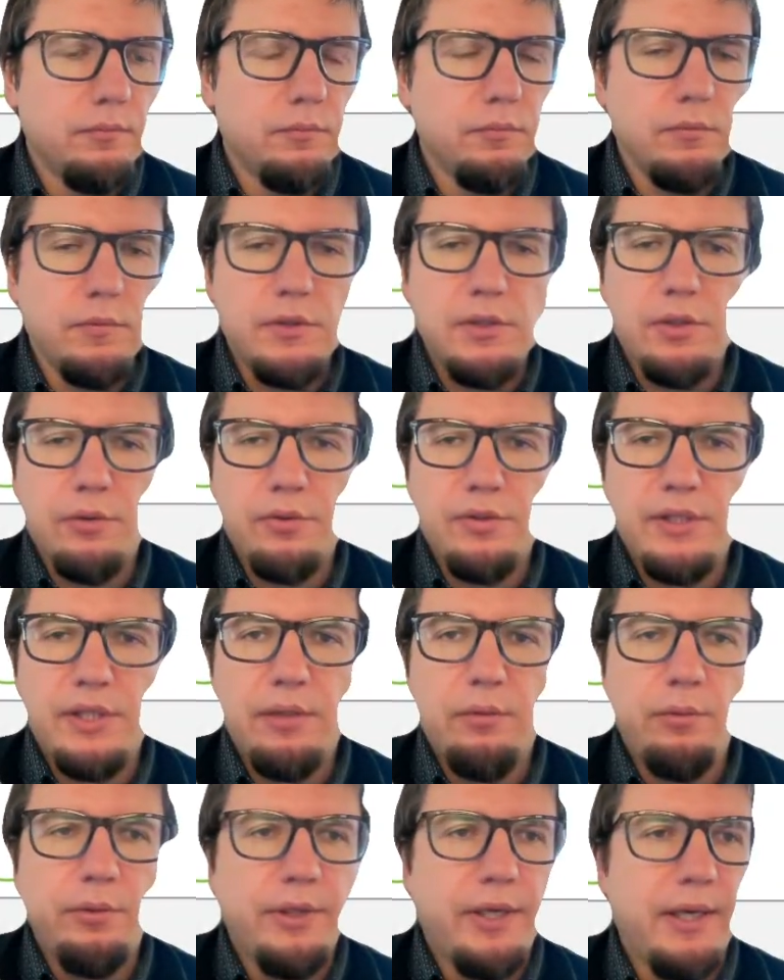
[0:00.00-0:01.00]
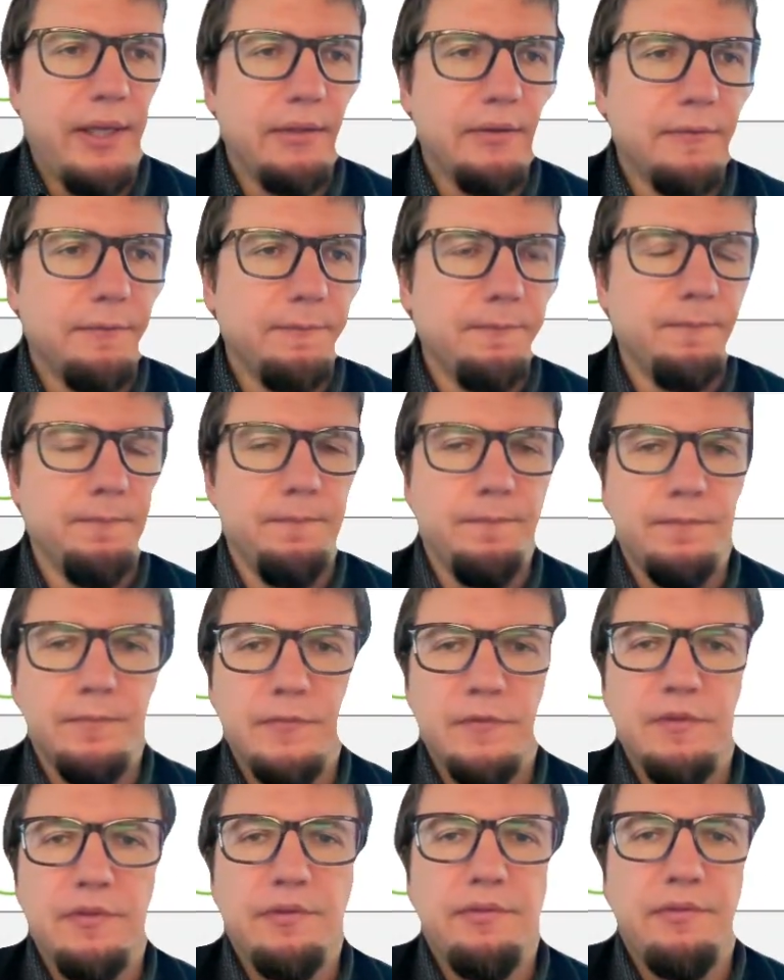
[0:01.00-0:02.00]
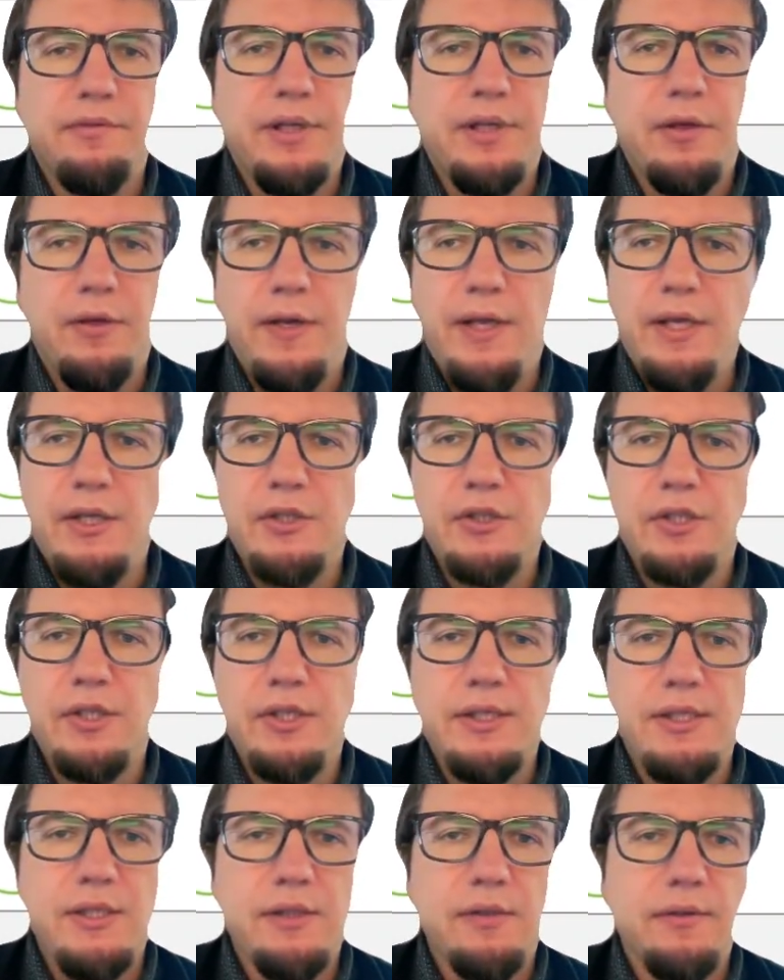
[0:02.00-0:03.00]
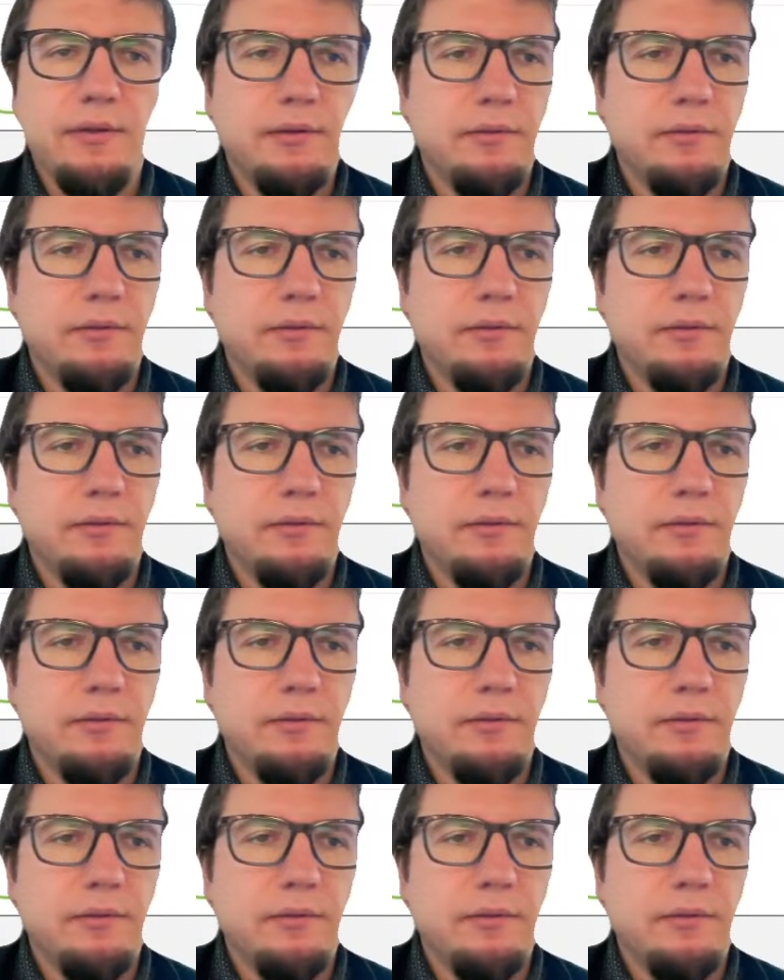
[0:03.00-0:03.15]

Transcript: so still we get violations